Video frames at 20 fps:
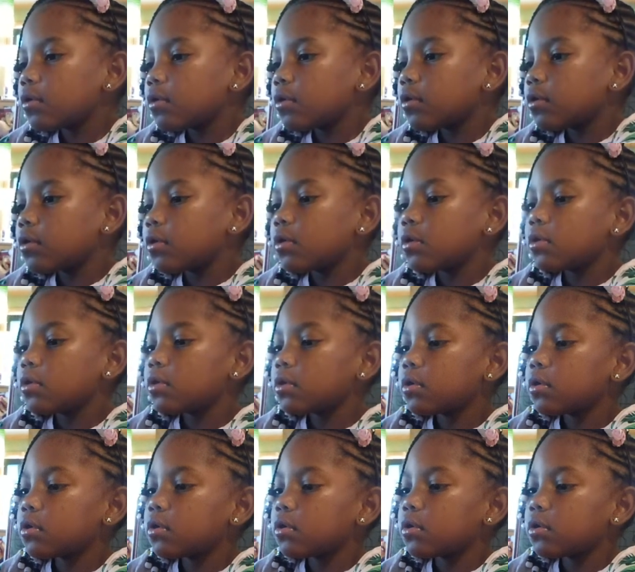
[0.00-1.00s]

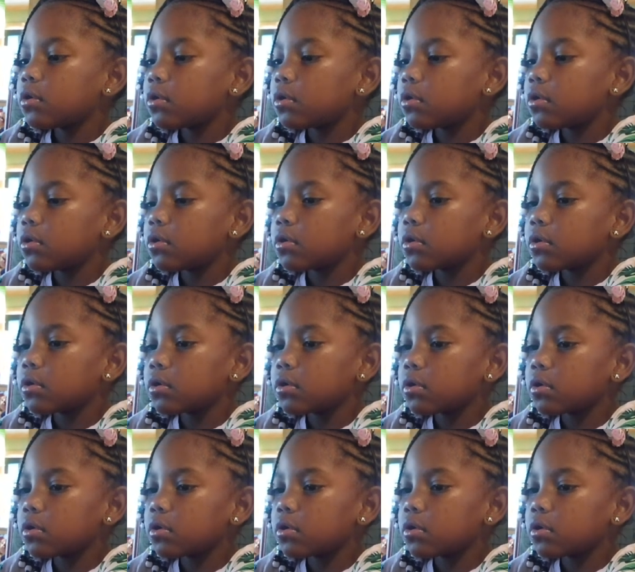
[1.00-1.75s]
(silence)